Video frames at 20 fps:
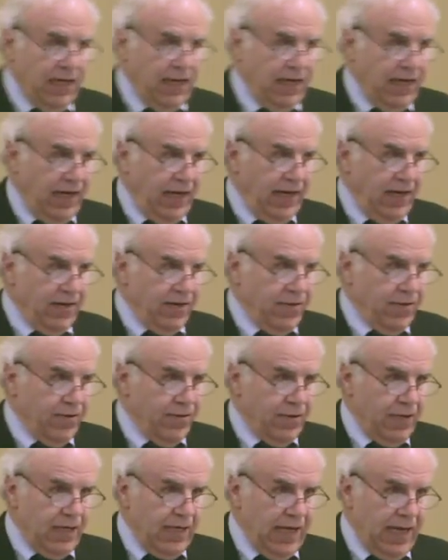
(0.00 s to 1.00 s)
at
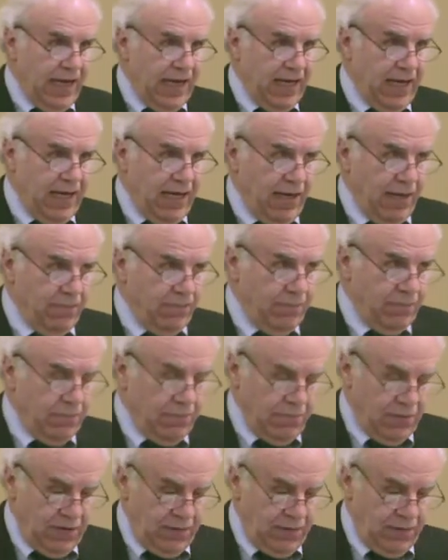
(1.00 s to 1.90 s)
8:30 a.m.